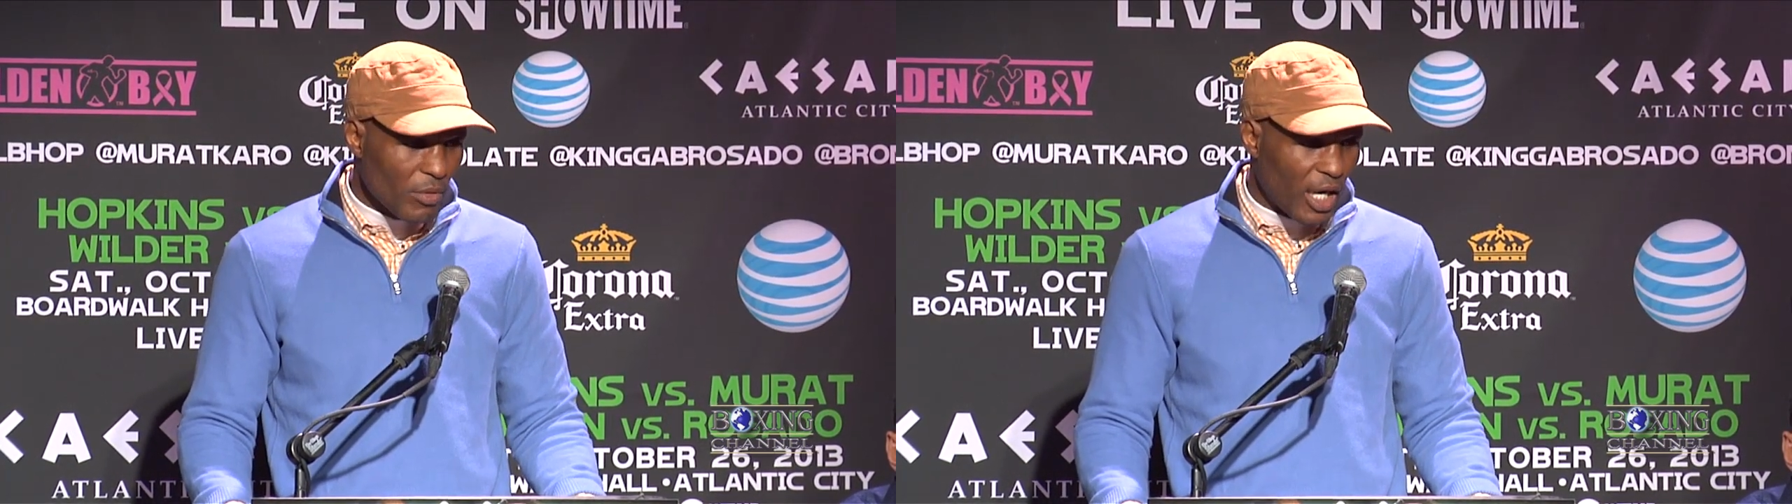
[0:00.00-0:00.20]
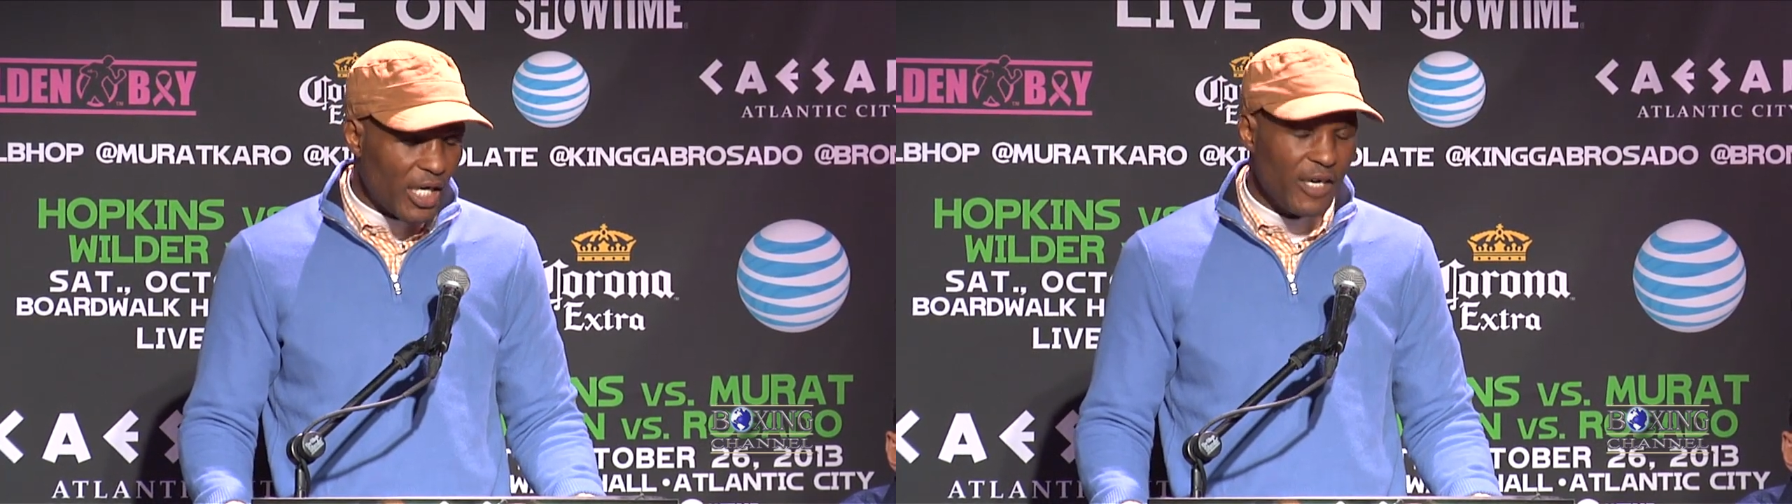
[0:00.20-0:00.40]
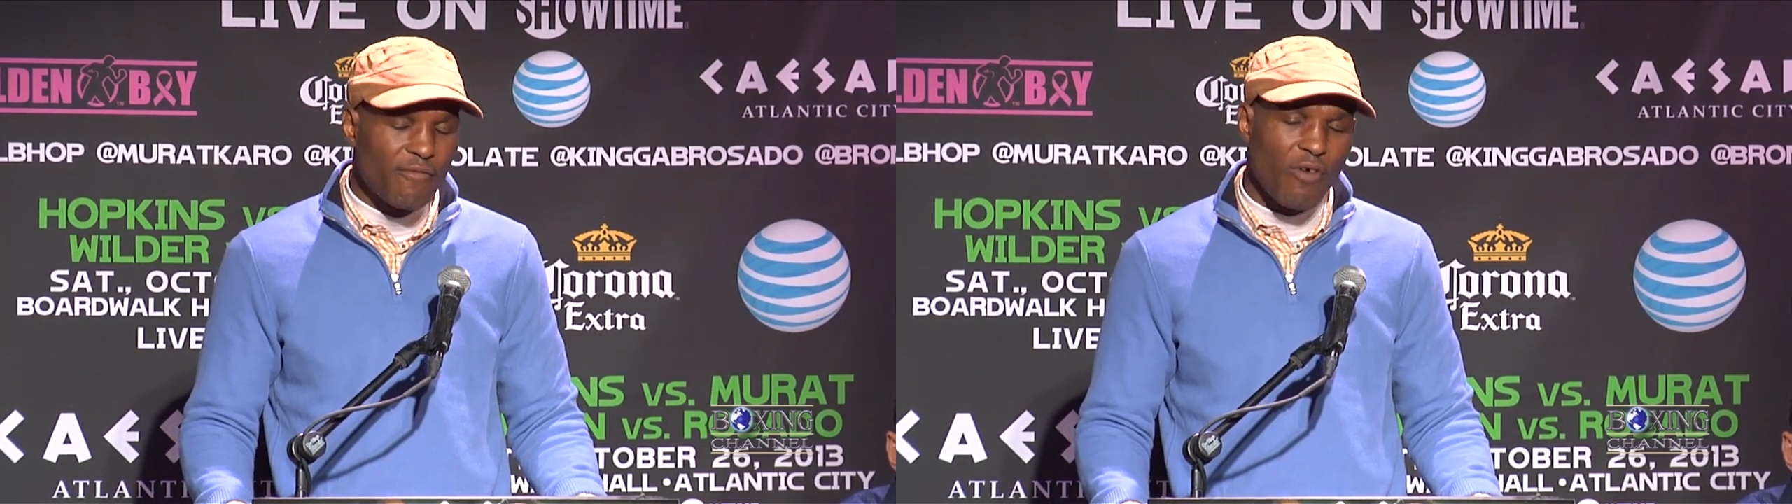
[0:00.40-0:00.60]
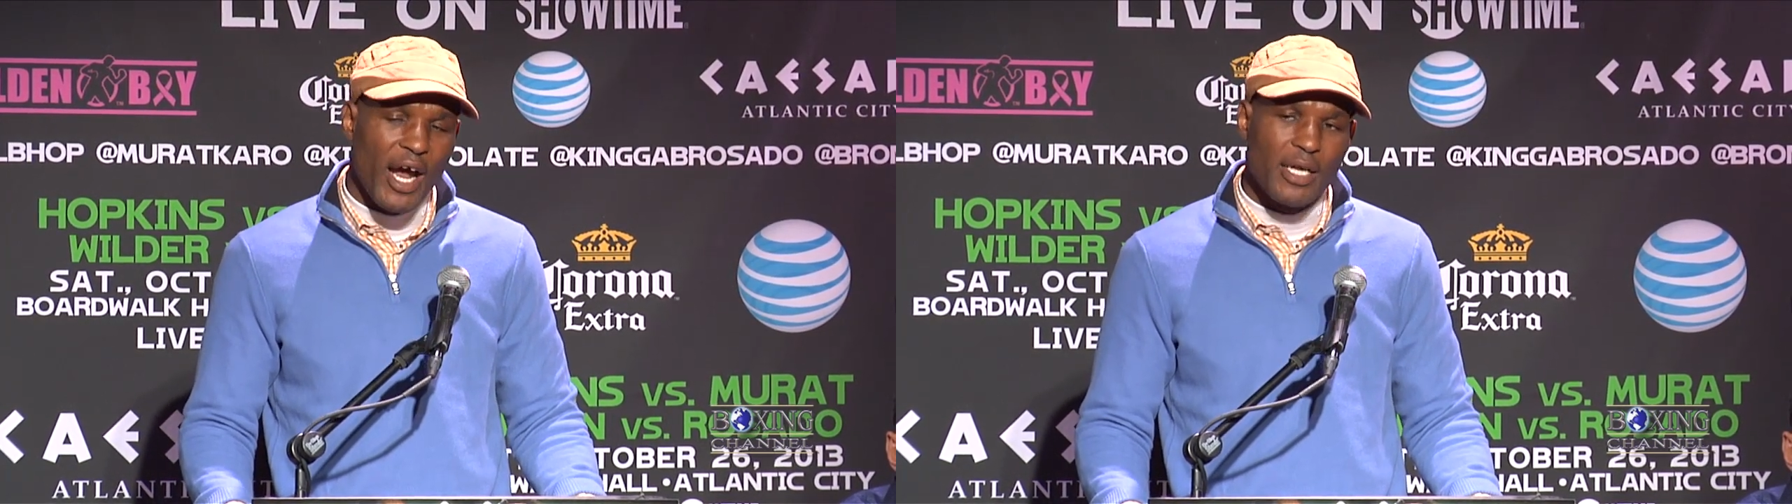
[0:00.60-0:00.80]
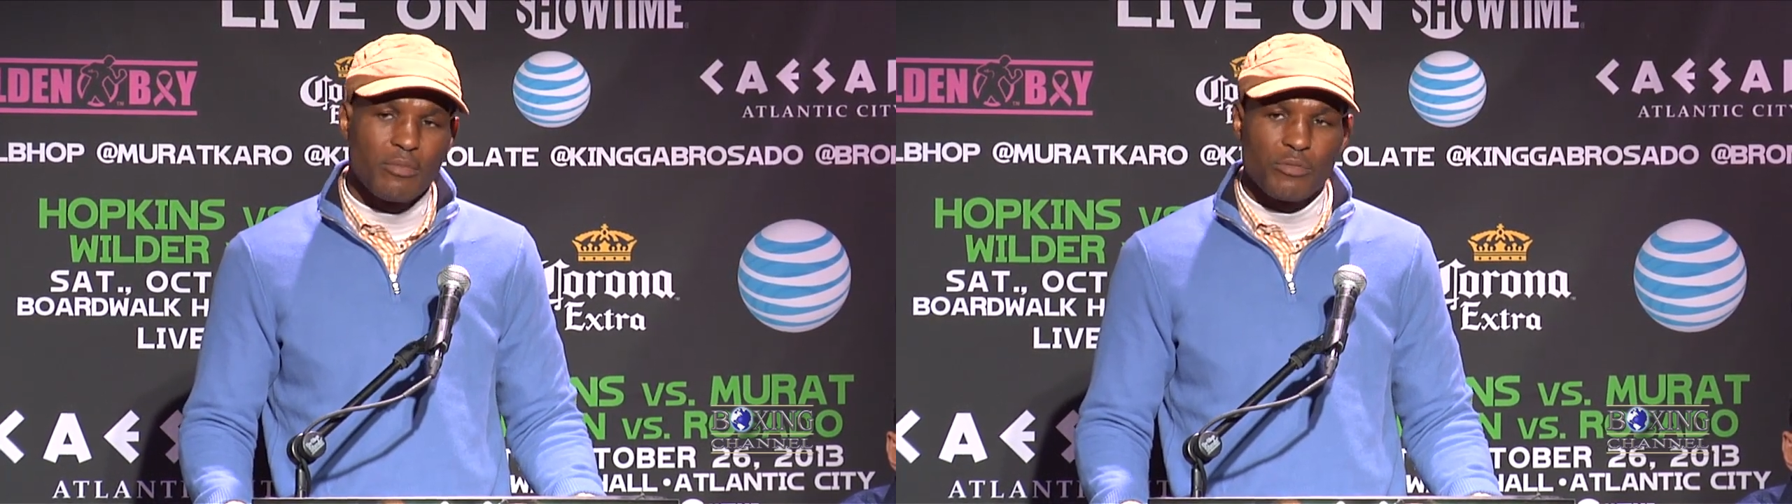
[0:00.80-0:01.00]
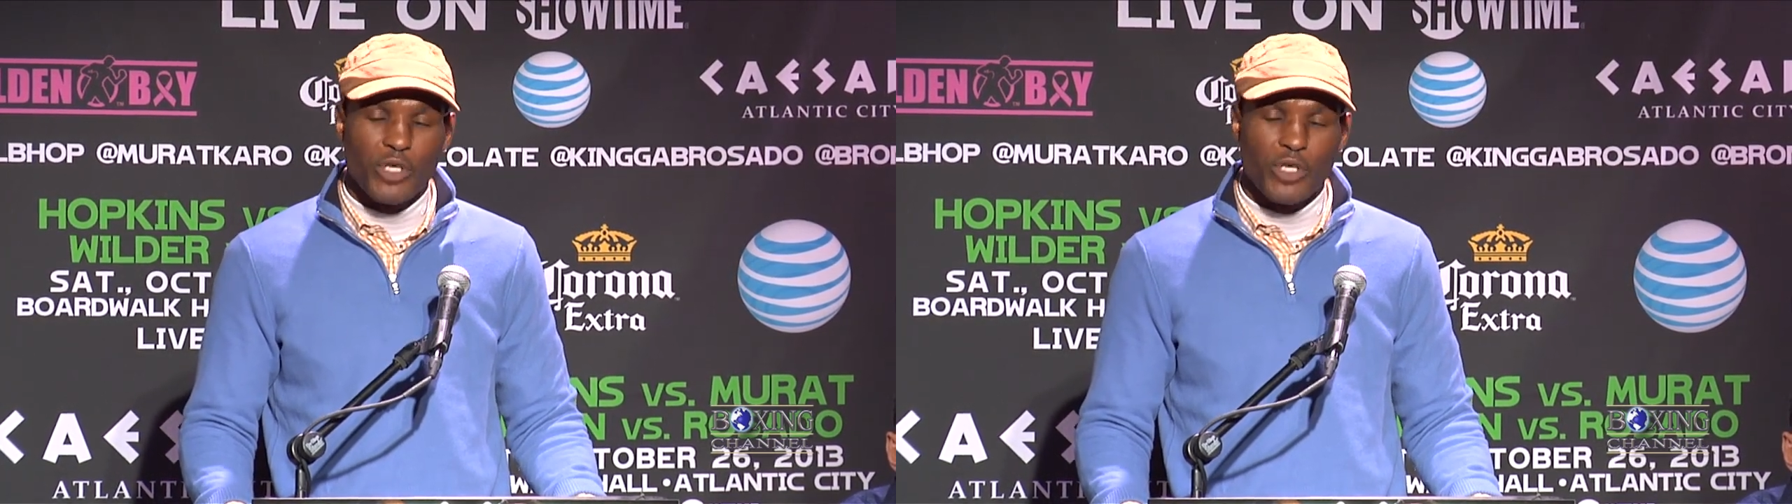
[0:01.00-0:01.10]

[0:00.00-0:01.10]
I live right.